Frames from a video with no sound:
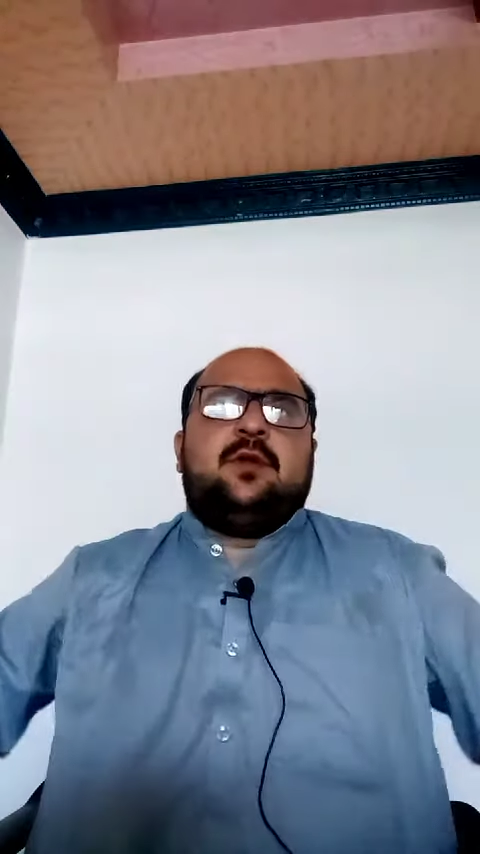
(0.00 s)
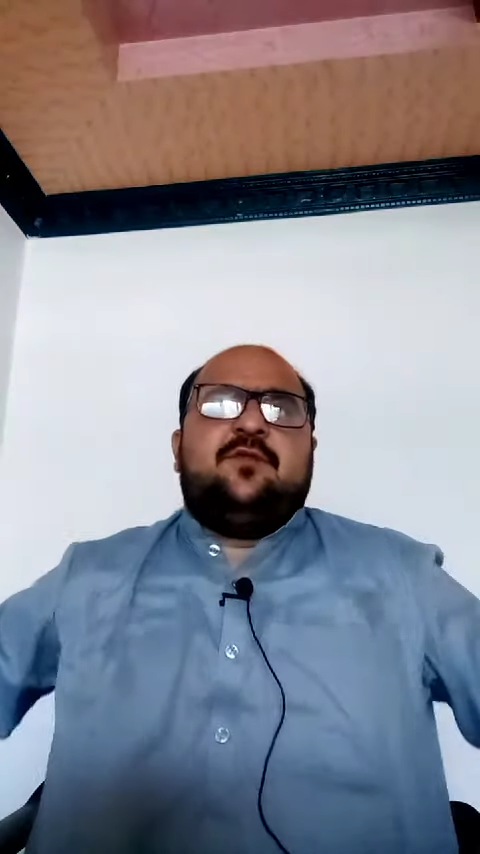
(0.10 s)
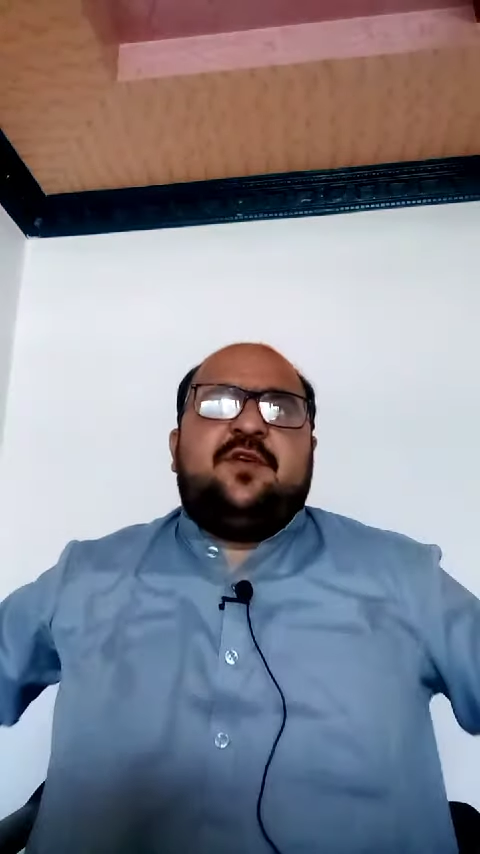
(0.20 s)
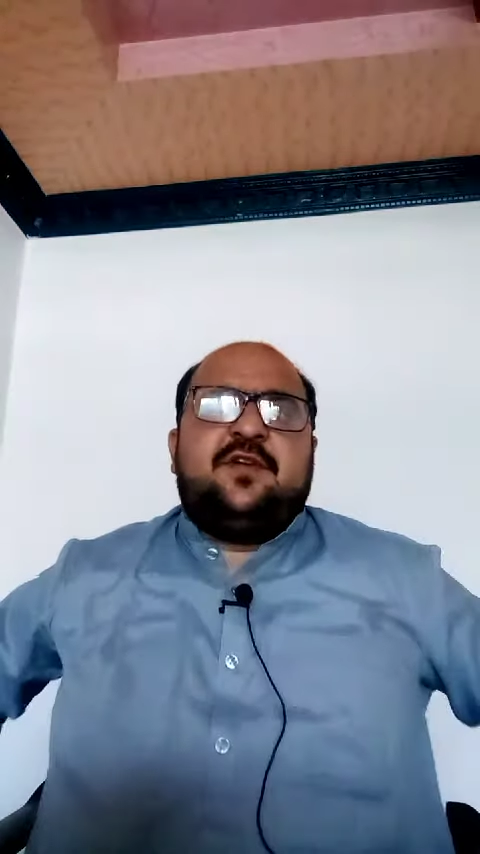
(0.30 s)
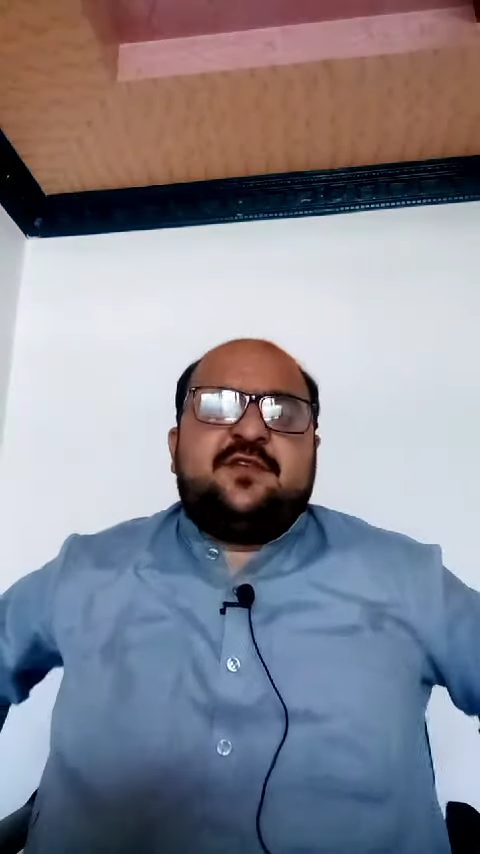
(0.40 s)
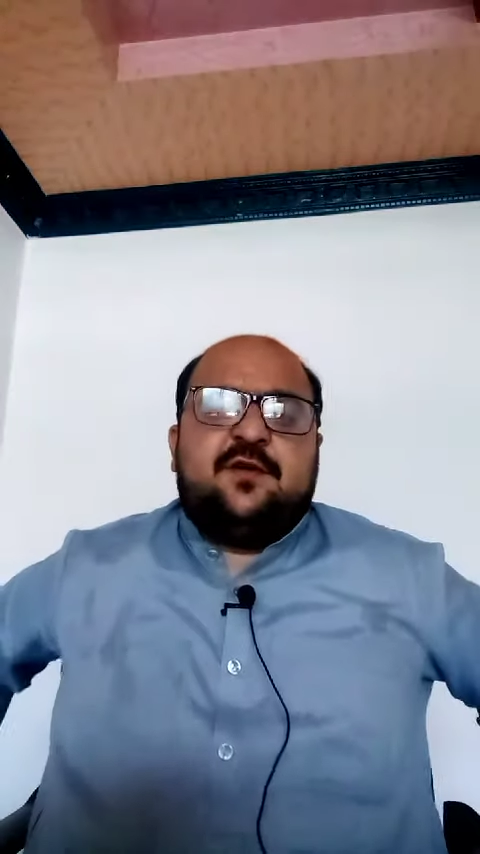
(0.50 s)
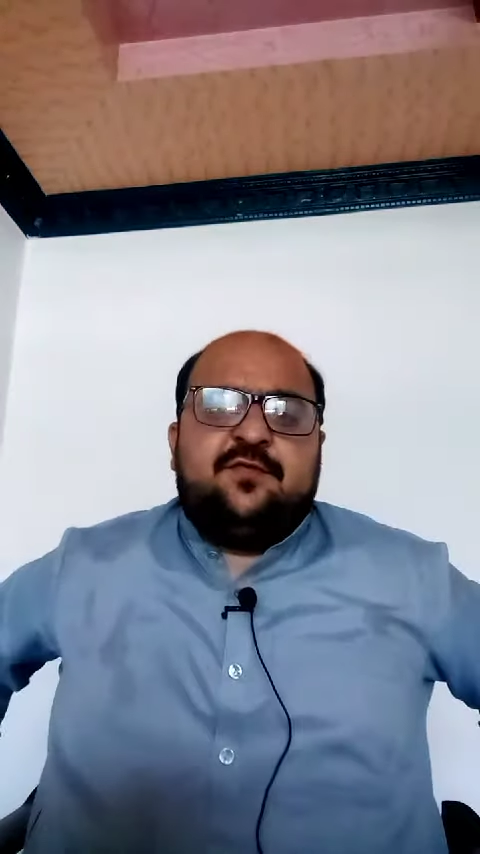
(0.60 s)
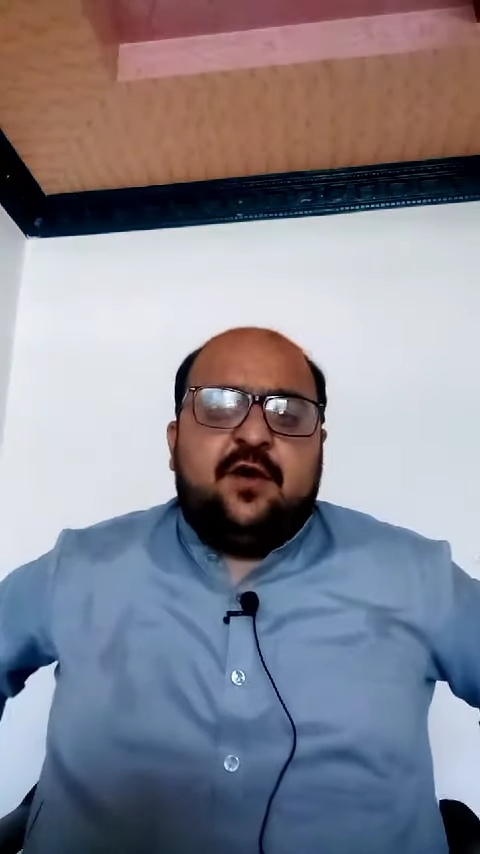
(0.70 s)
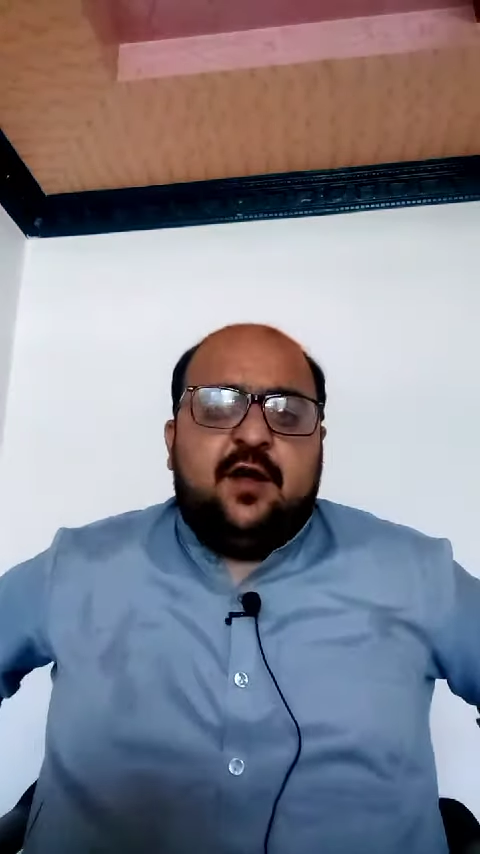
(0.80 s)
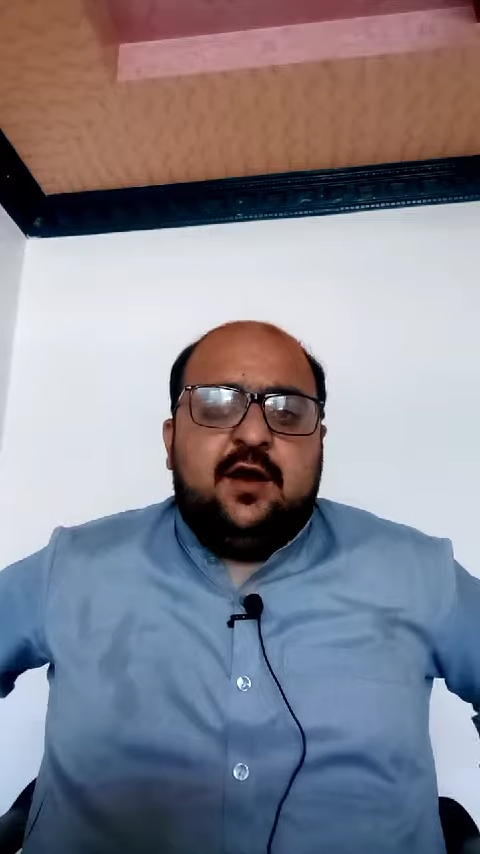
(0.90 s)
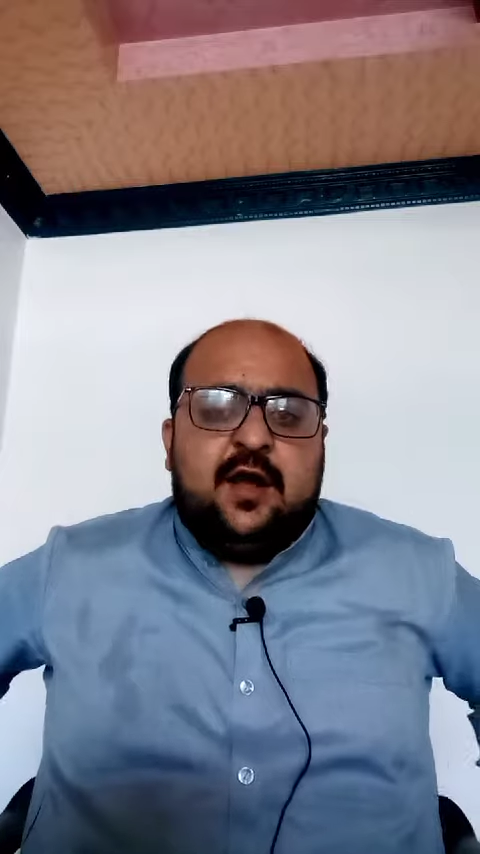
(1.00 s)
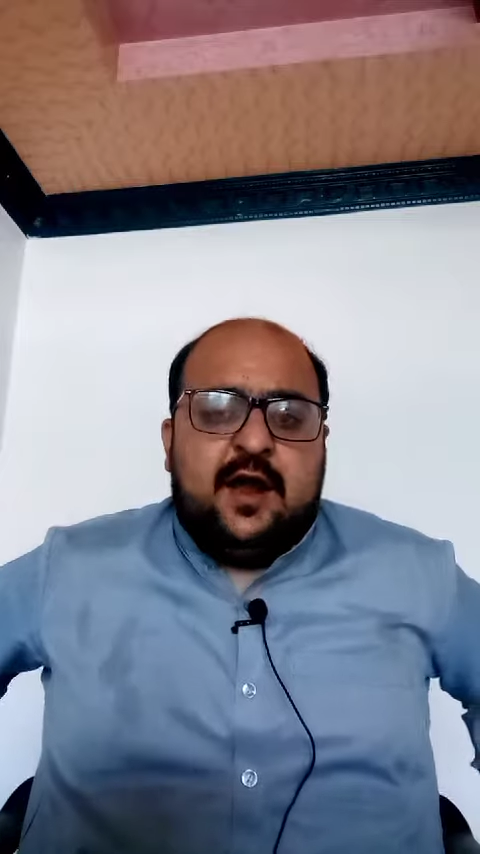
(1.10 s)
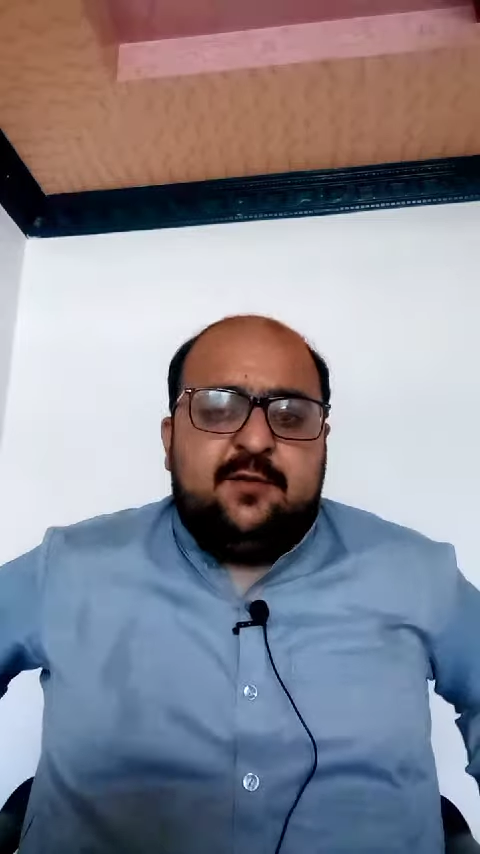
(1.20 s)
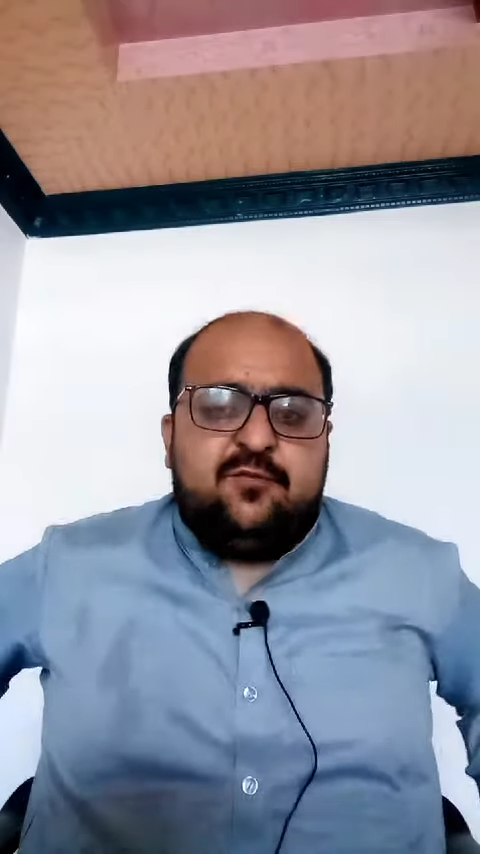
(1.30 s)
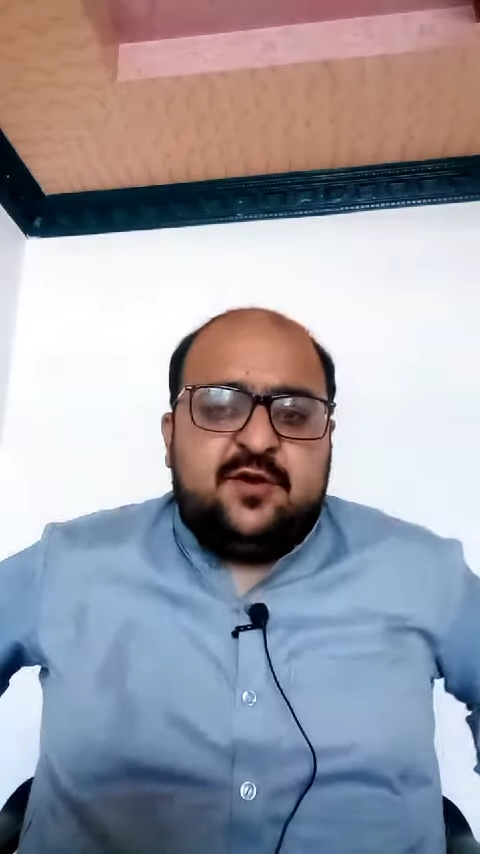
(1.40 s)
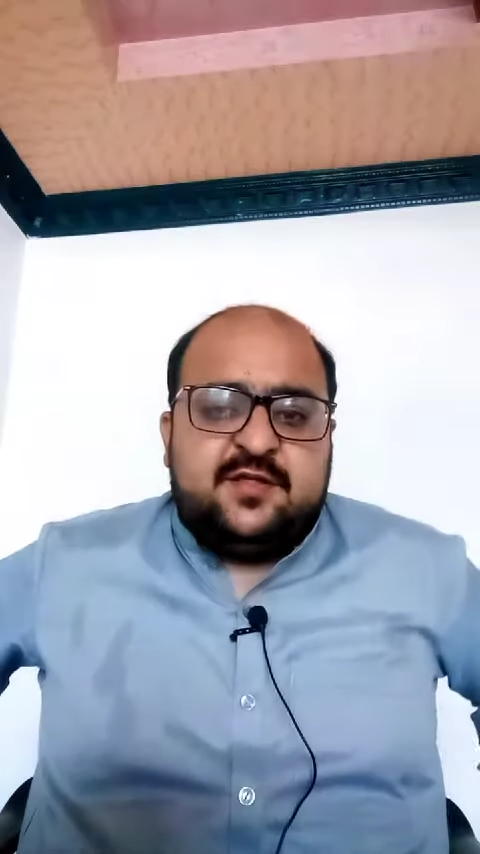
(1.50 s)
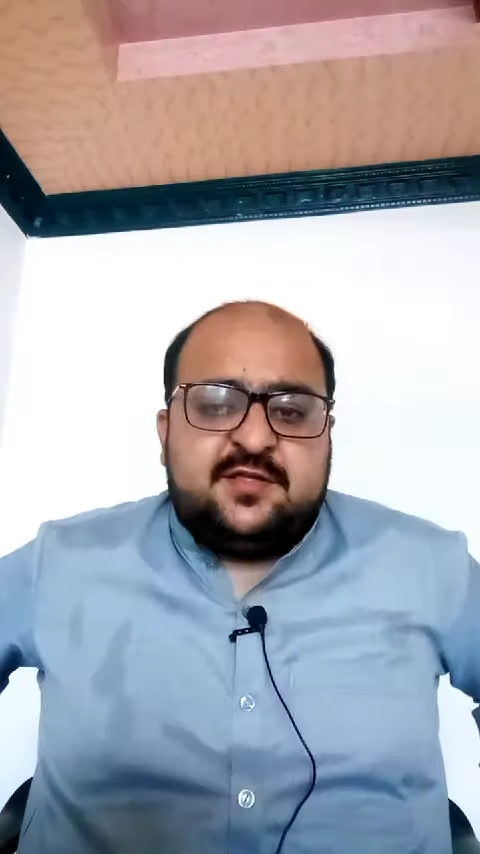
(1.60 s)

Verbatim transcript: First of all, I am very